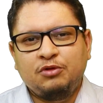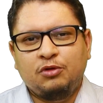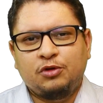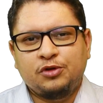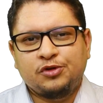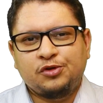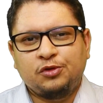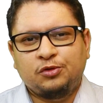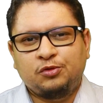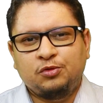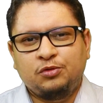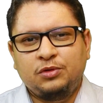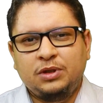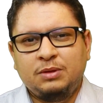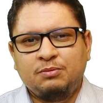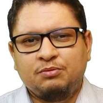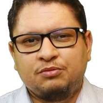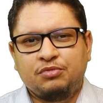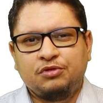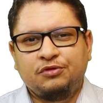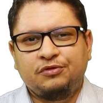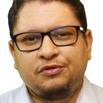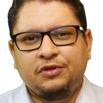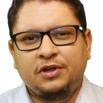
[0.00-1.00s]
you also to
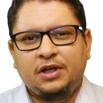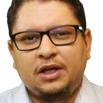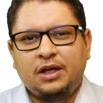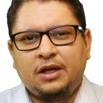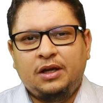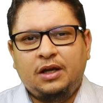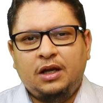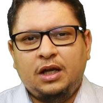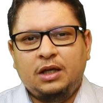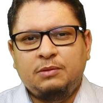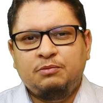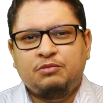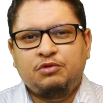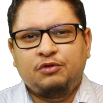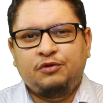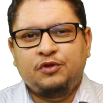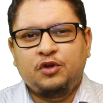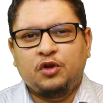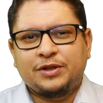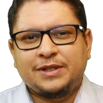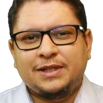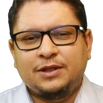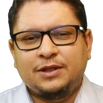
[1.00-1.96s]
improve your